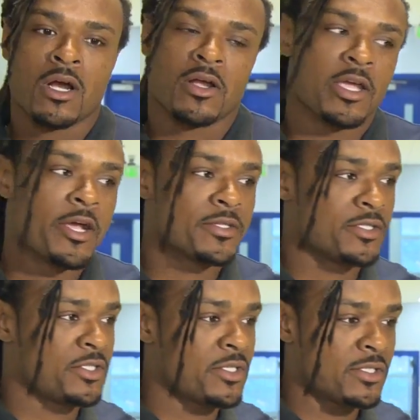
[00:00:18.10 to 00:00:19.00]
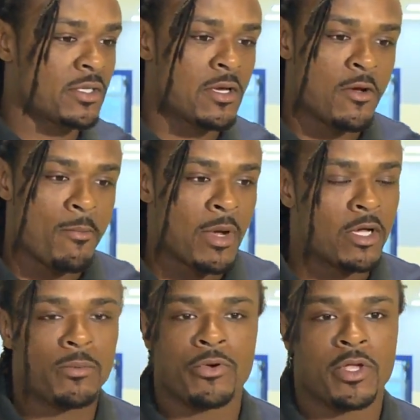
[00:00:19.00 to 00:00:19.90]
Carr Cares is just um, my
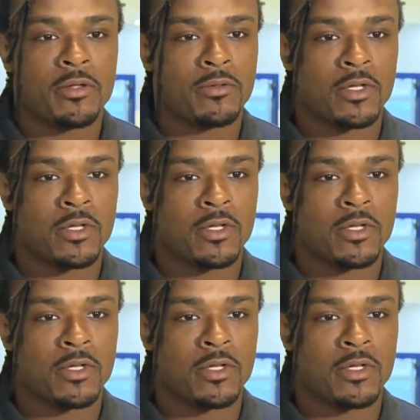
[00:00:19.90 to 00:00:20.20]
upbringing.